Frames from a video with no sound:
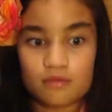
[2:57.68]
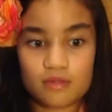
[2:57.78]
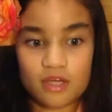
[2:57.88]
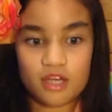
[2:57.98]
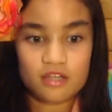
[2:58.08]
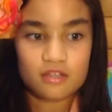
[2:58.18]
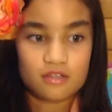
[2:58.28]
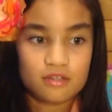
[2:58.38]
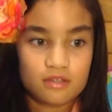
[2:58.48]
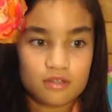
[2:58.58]
Then
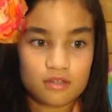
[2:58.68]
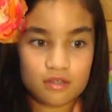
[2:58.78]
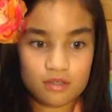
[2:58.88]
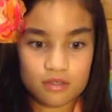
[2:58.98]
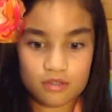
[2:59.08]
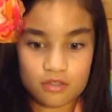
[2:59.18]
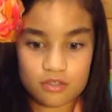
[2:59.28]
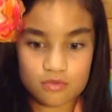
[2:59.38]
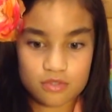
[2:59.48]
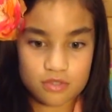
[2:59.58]

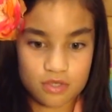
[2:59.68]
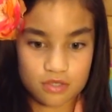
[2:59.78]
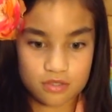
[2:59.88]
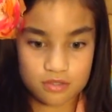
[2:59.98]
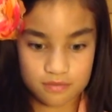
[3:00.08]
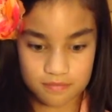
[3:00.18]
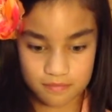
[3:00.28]
this one says,